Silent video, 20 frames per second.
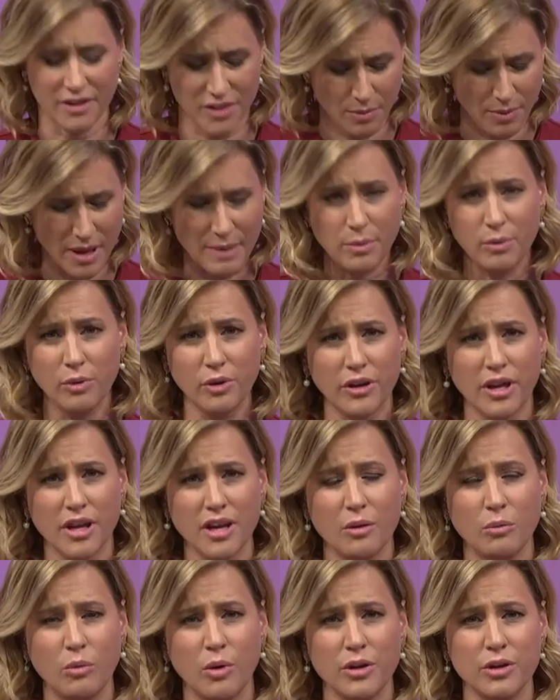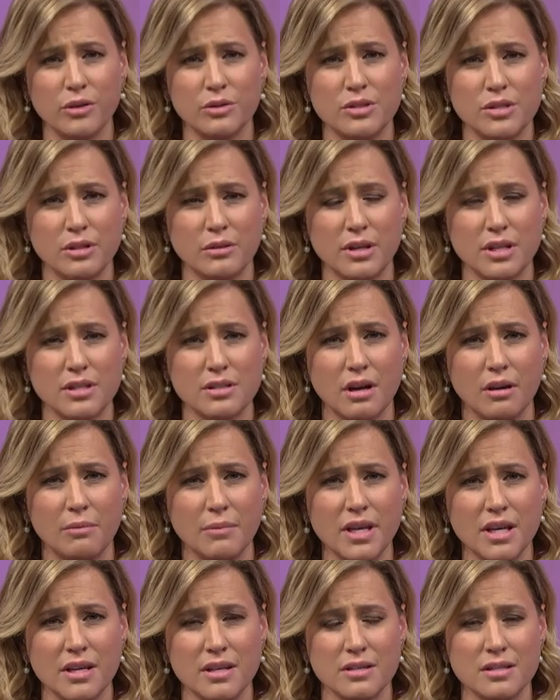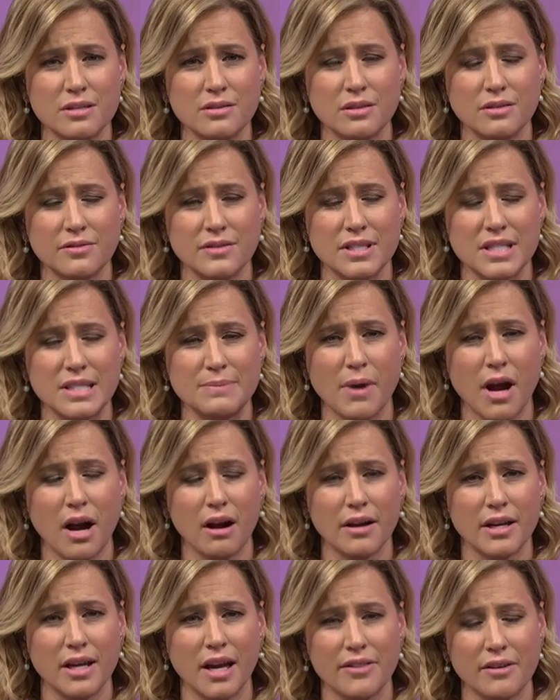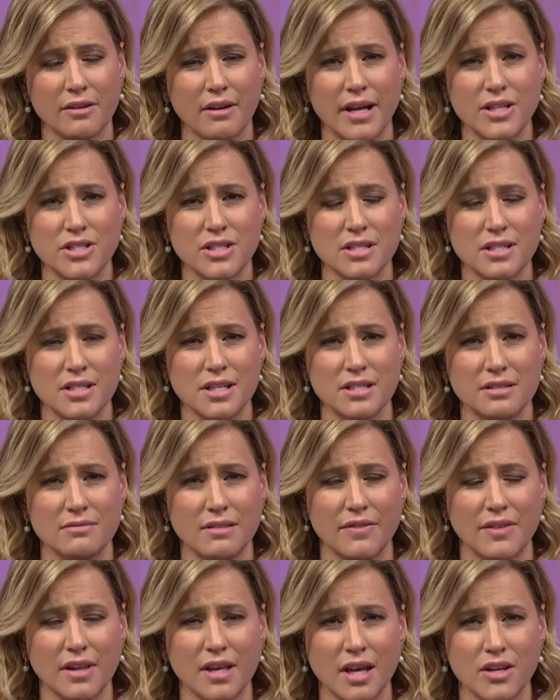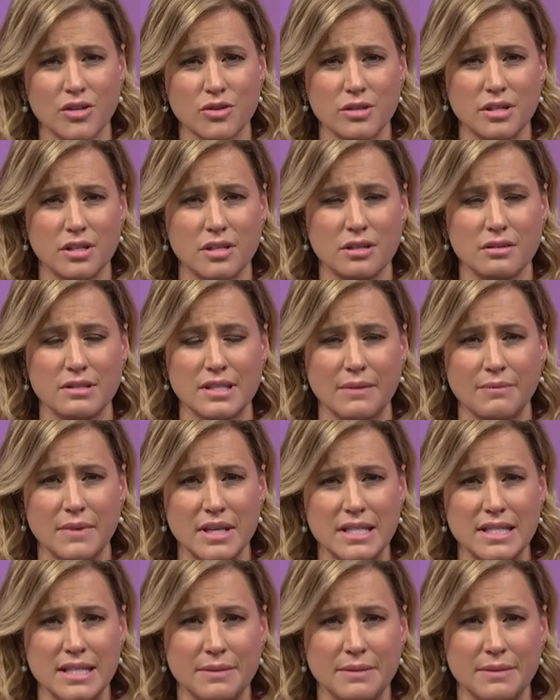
Are other people looking at what you're doing, Tommy? Are you sort of inspiring other agencies around the country to do something